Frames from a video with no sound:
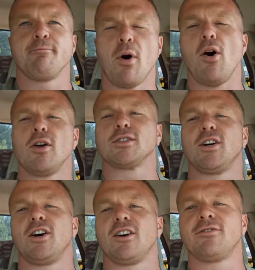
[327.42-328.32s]
balls
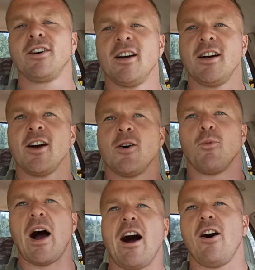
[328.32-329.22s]
off
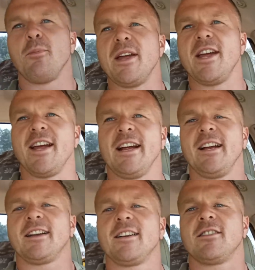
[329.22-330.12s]
while
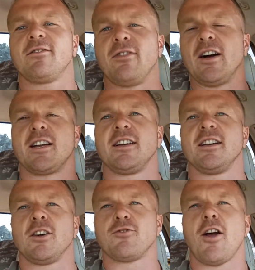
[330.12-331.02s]
being
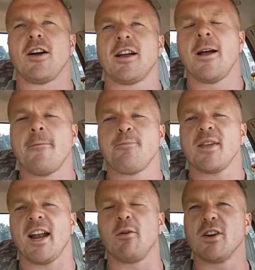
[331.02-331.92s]
fucking a drunk,
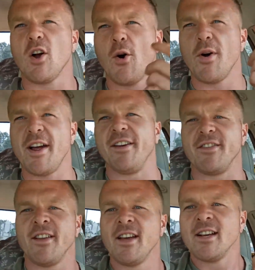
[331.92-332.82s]
and I would go
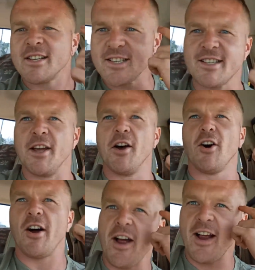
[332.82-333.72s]
and
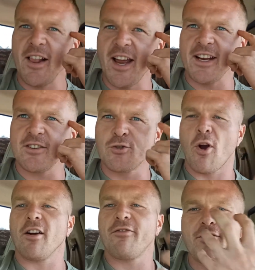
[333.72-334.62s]
still like
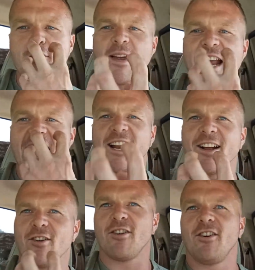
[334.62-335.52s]
drunk
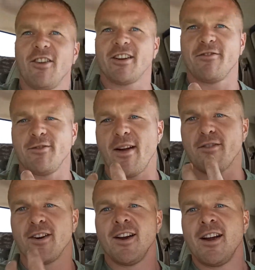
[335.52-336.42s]
fumigating alcohol. Like, if you ever